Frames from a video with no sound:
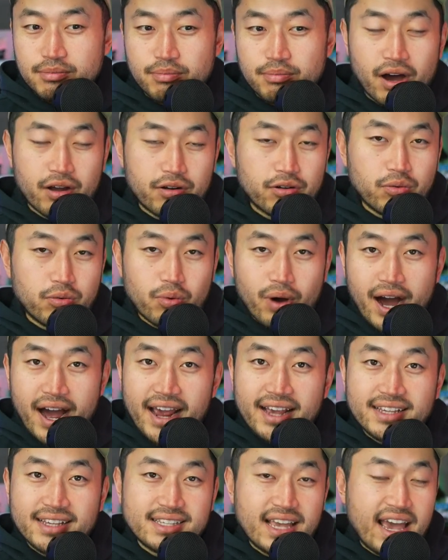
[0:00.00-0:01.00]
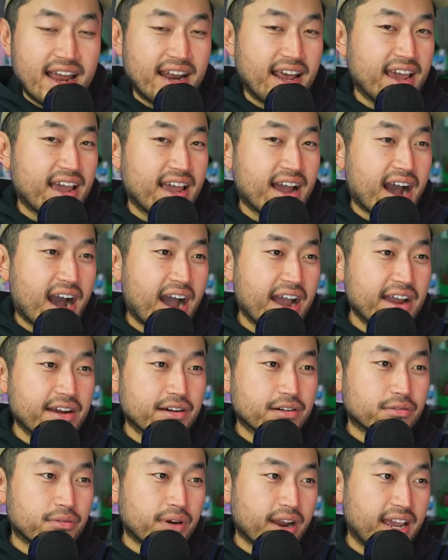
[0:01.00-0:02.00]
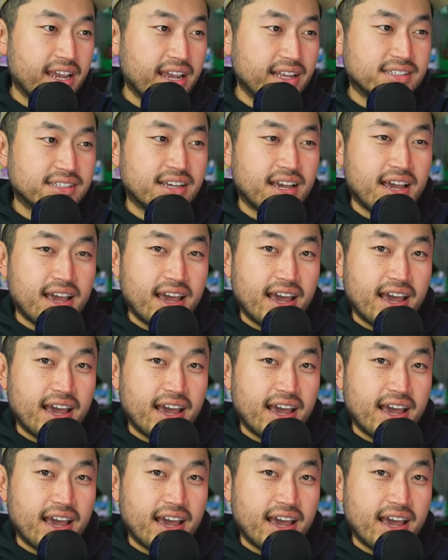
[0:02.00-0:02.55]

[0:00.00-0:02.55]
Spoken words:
Model Ys at a higher rate.